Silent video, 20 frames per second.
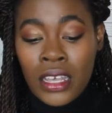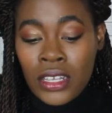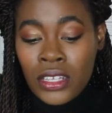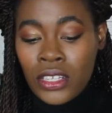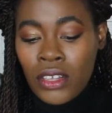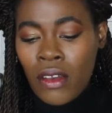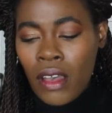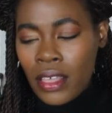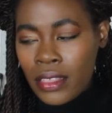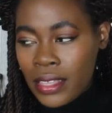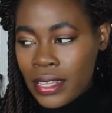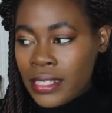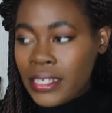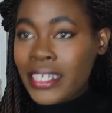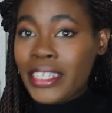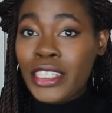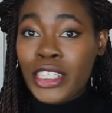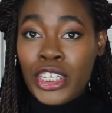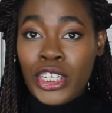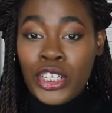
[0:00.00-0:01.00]
So
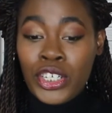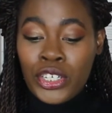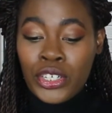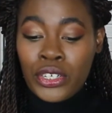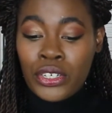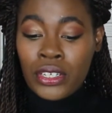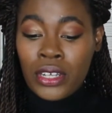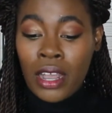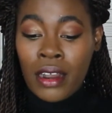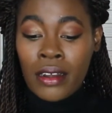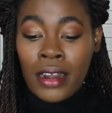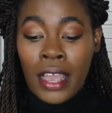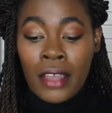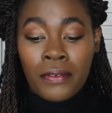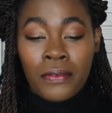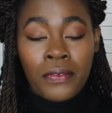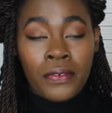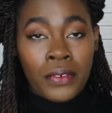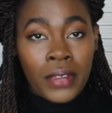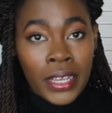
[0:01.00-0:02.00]
authentic teachers are not
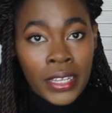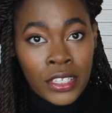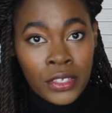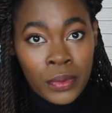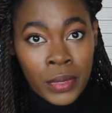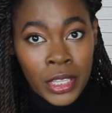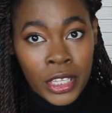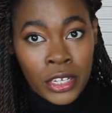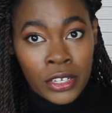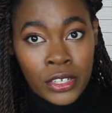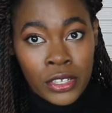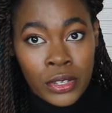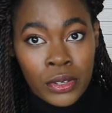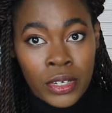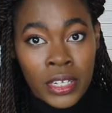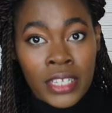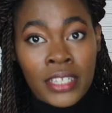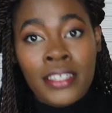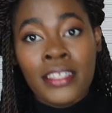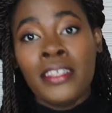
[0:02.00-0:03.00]
friends with their
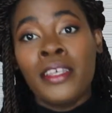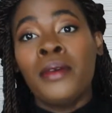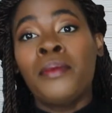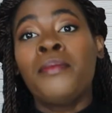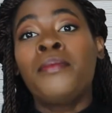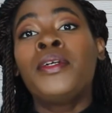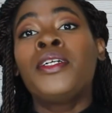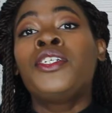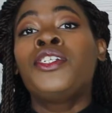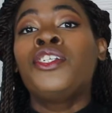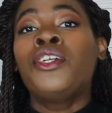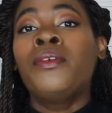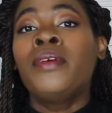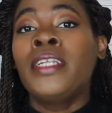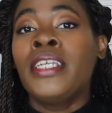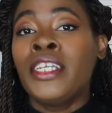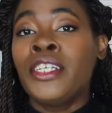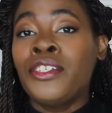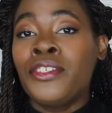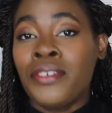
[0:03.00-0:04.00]
students, but show an
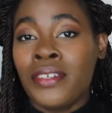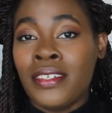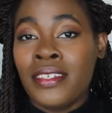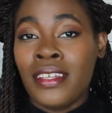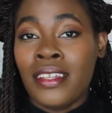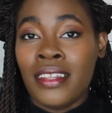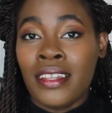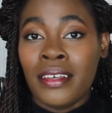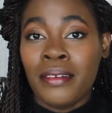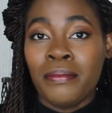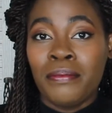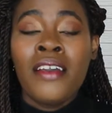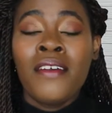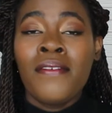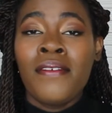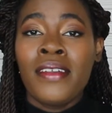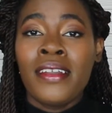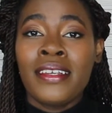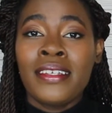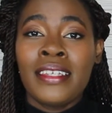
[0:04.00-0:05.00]
interest in them.
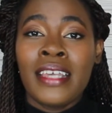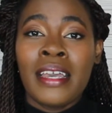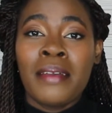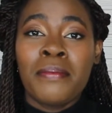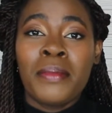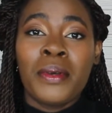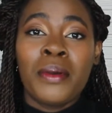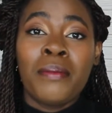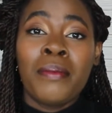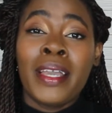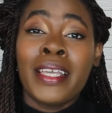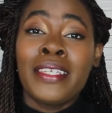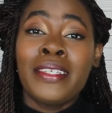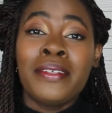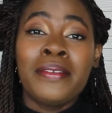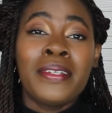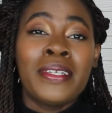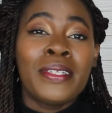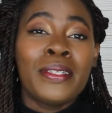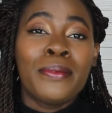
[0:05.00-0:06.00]
For example, my
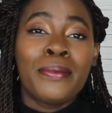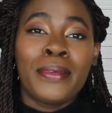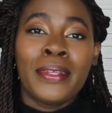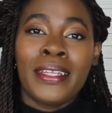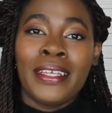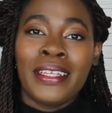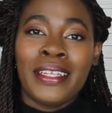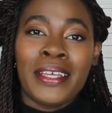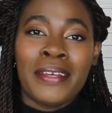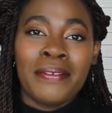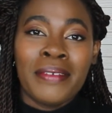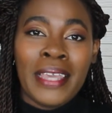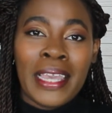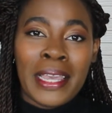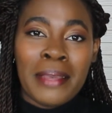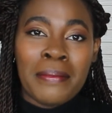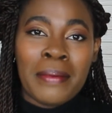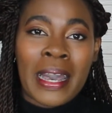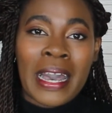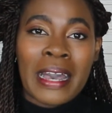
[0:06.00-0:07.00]
students really love
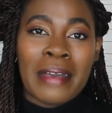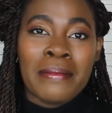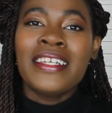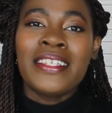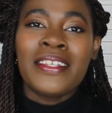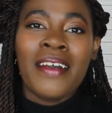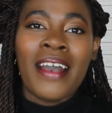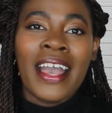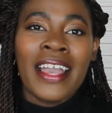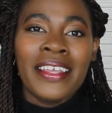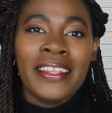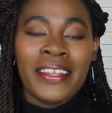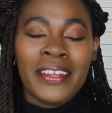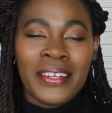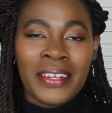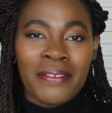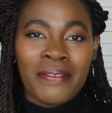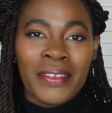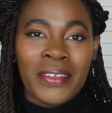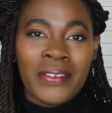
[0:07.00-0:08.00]
K-pop, so I
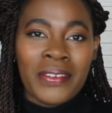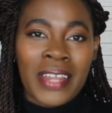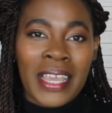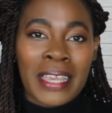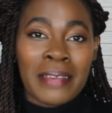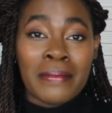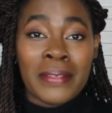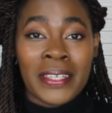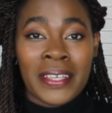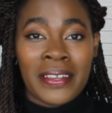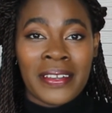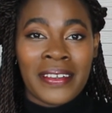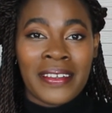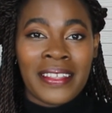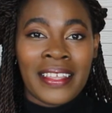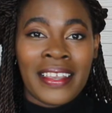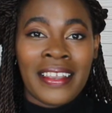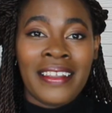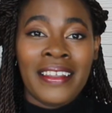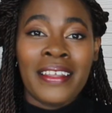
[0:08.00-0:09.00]
learn a few names here or
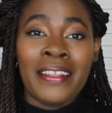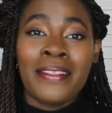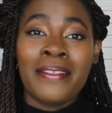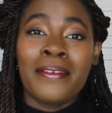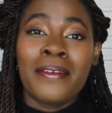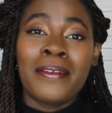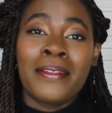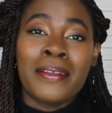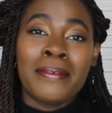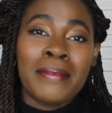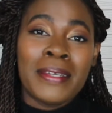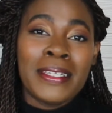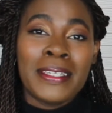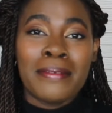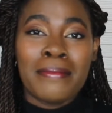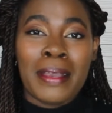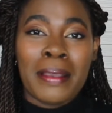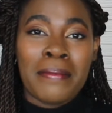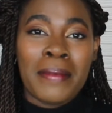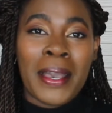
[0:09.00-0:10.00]
there and throw them
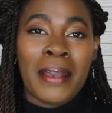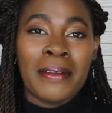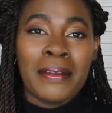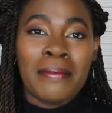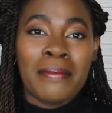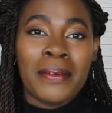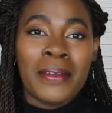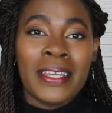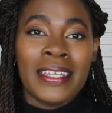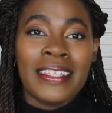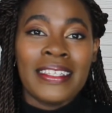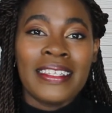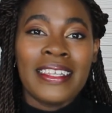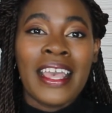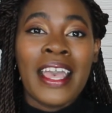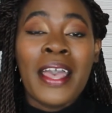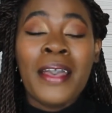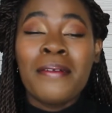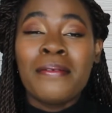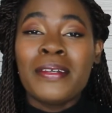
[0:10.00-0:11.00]
into my PowerPoints.
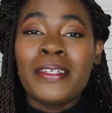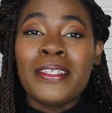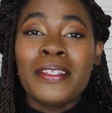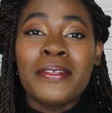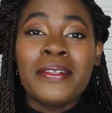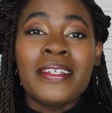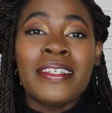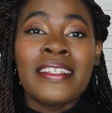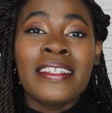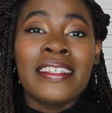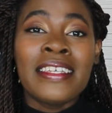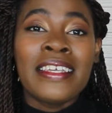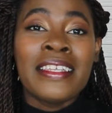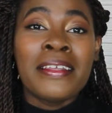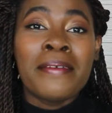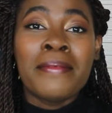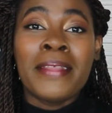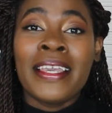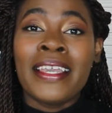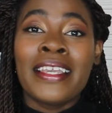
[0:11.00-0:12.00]
When students see
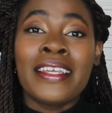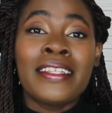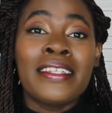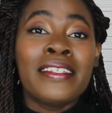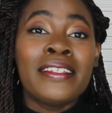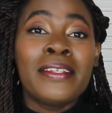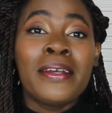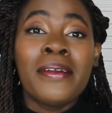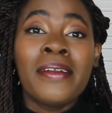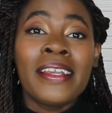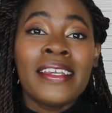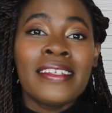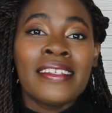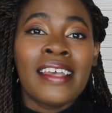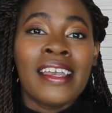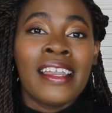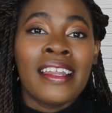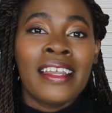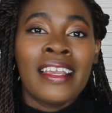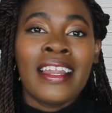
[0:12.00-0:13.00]
them, they get so
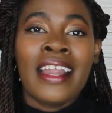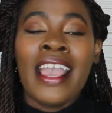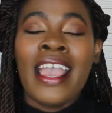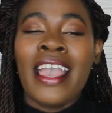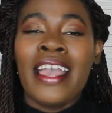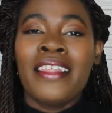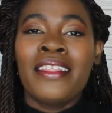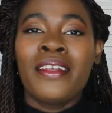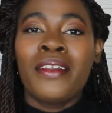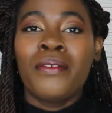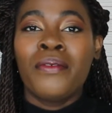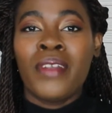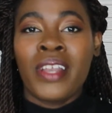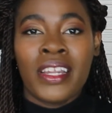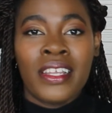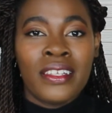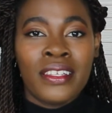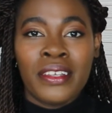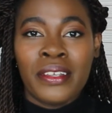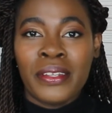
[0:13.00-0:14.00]
excited and they're
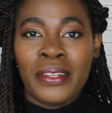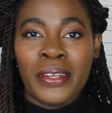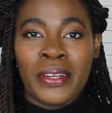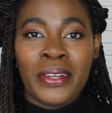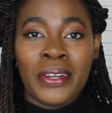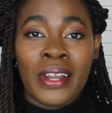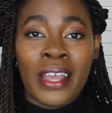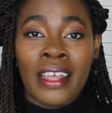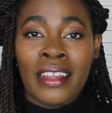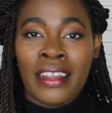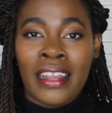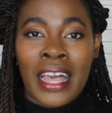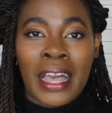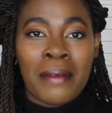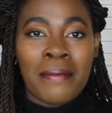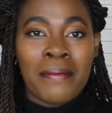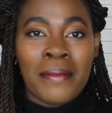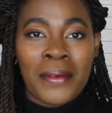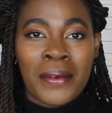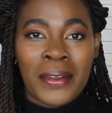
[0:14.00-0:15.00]
ready to learn a
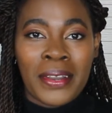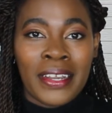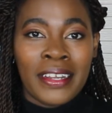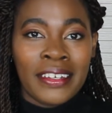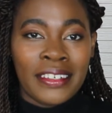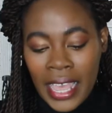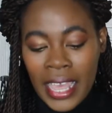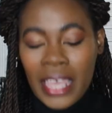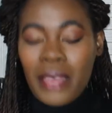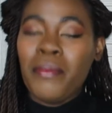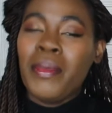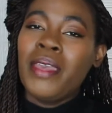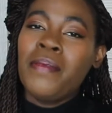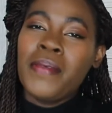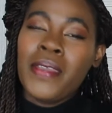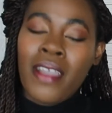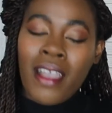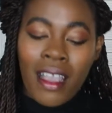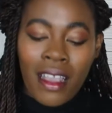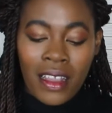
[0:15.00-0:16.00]
lot more. It may
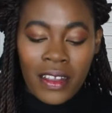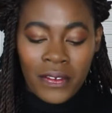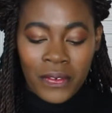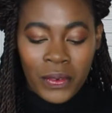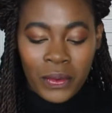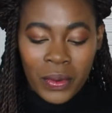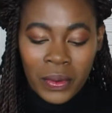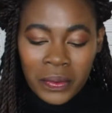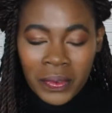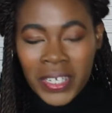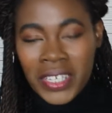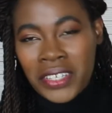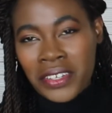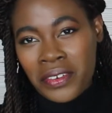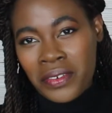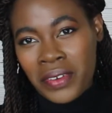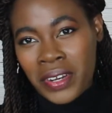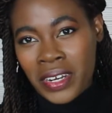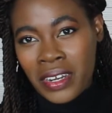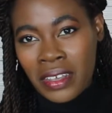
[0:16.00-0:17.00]
be hard for one reason
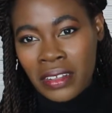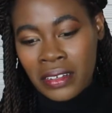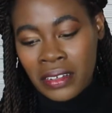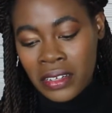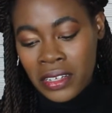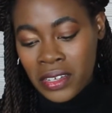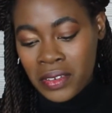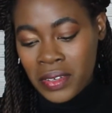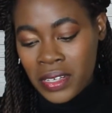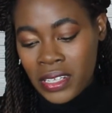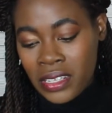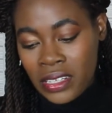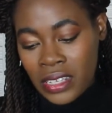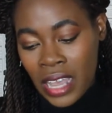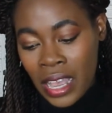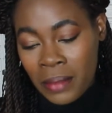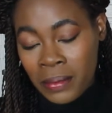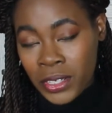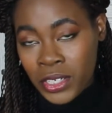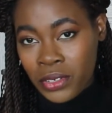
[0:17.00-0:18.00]
or another to
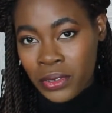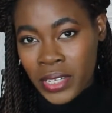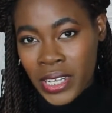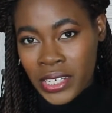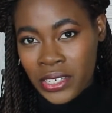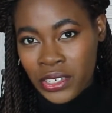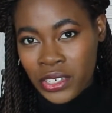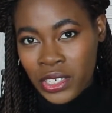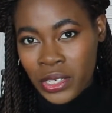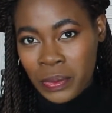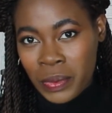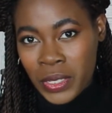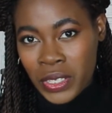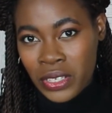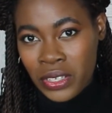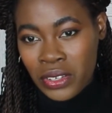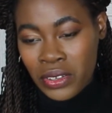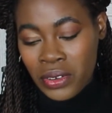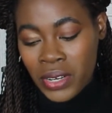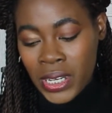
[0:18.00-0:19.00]
establish relationship with
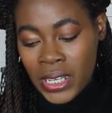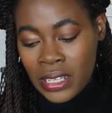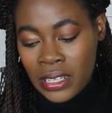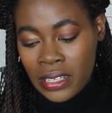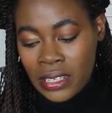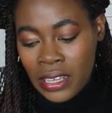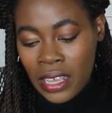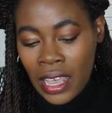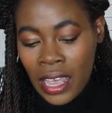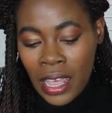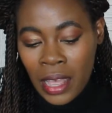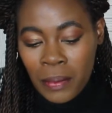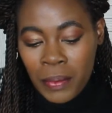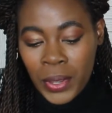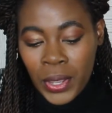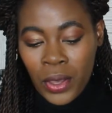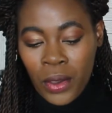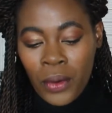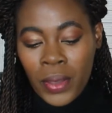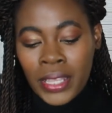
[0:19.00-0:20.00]
students,
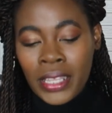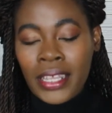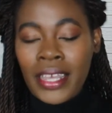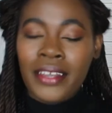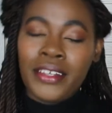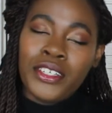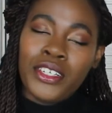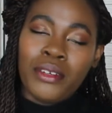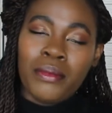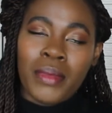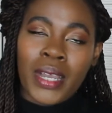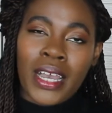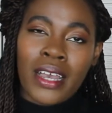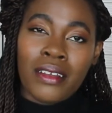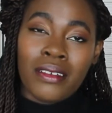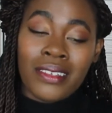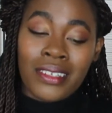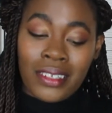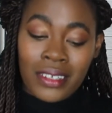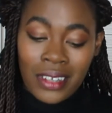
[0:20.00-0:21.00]
but going the extra
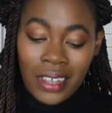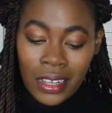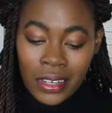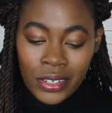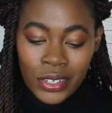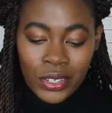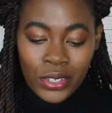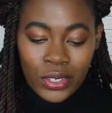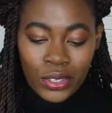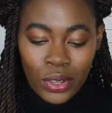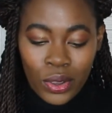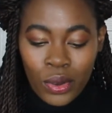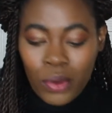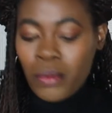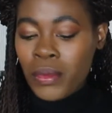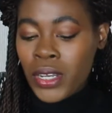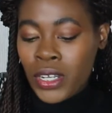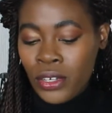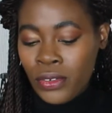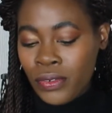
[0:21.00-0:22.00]
mile does so
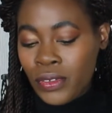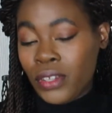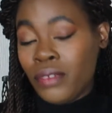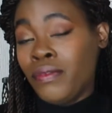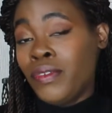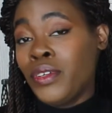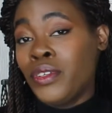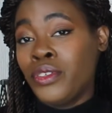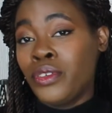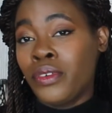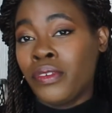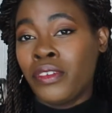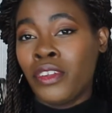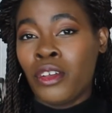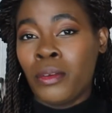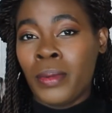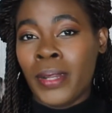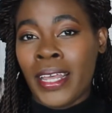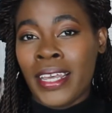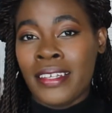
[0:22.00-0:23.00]
much for the future of
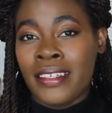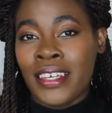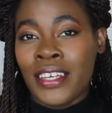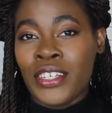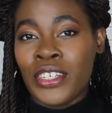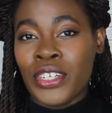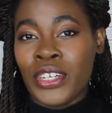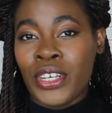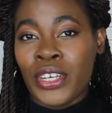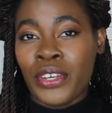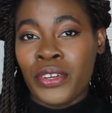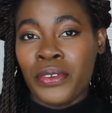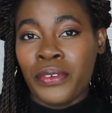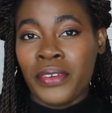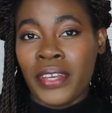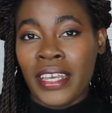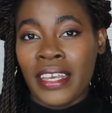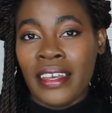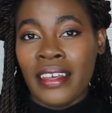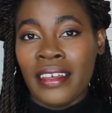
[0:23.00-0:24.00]
globalization in
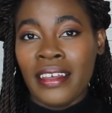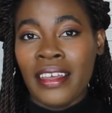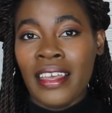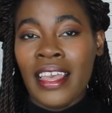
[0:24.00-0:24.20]
Korea.